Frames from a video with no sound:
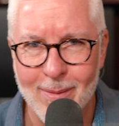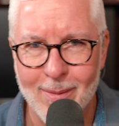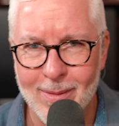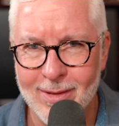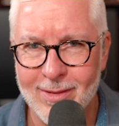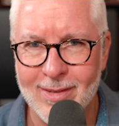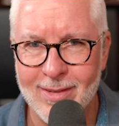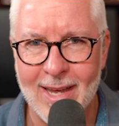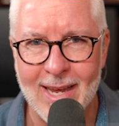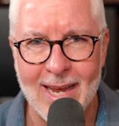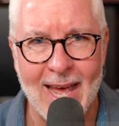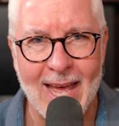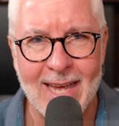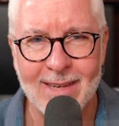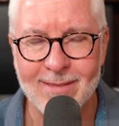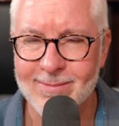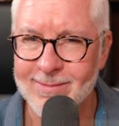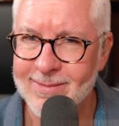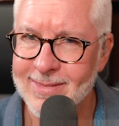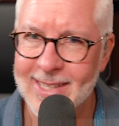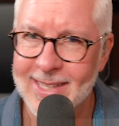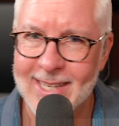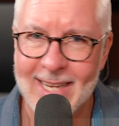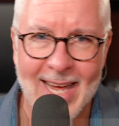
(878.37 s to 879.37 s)
I would say, I
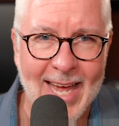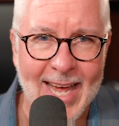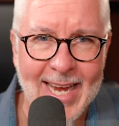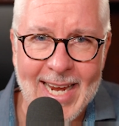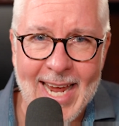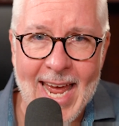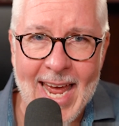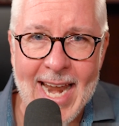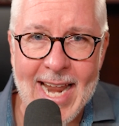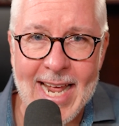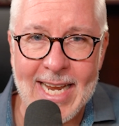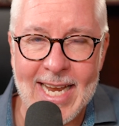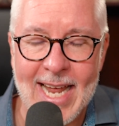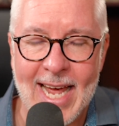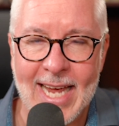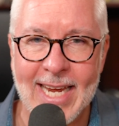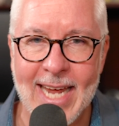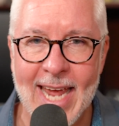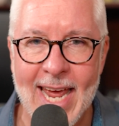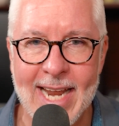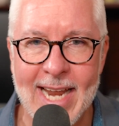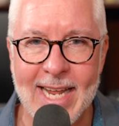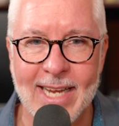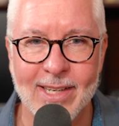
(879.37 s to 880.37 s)
get it. I
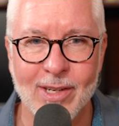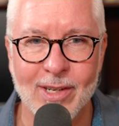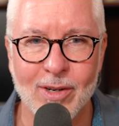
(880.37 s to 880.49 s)
get it.